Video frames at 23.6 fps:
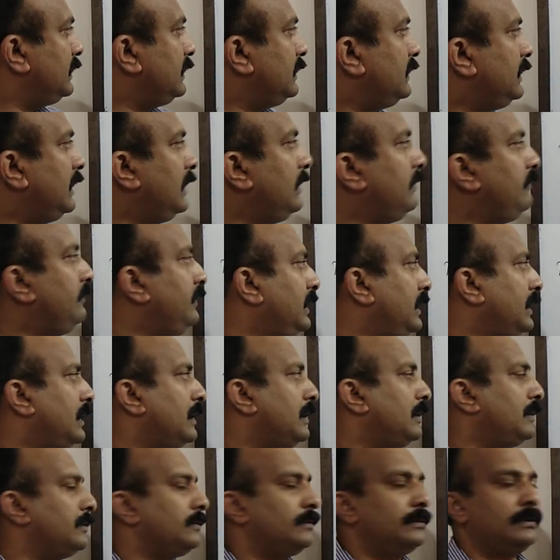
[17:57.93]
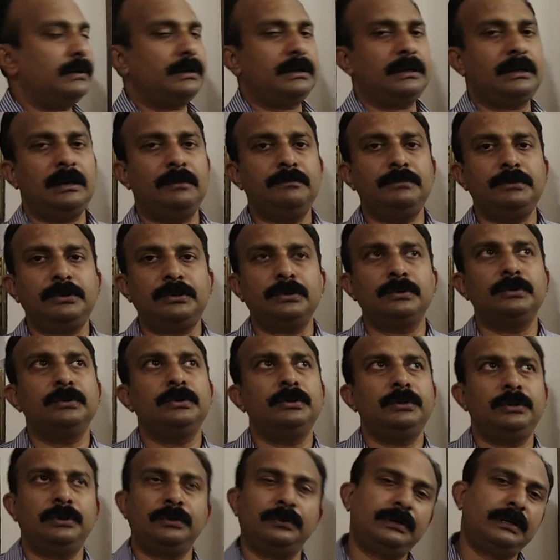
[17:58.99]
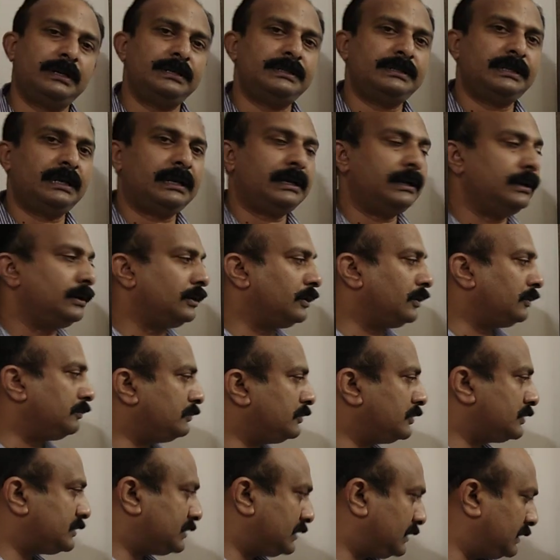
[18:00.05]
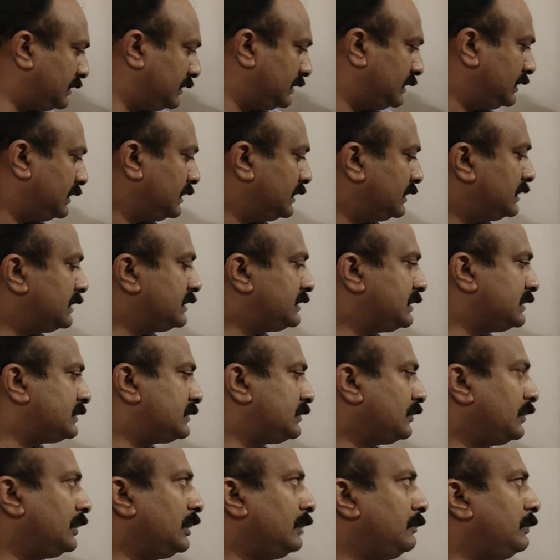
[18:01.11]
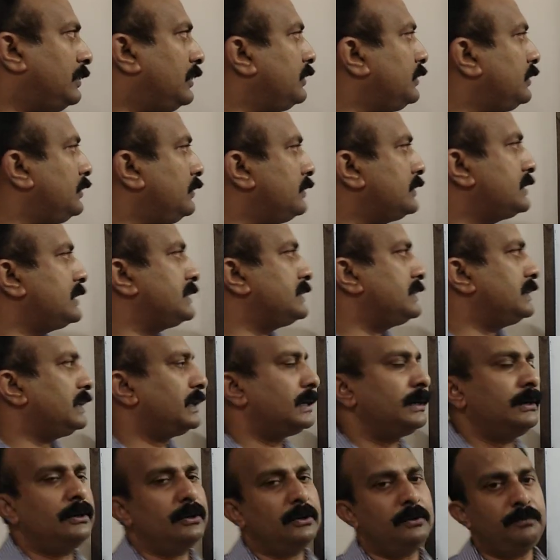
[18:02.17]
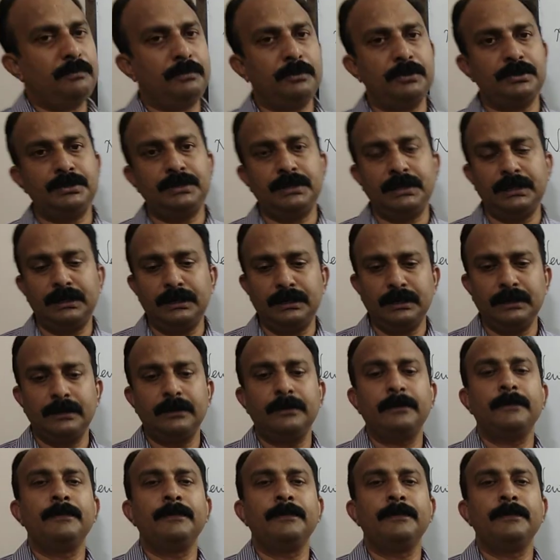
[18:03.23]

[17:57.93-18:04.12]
Then we have come to Newton's second law of motion. This is all about Newton's second law of motion.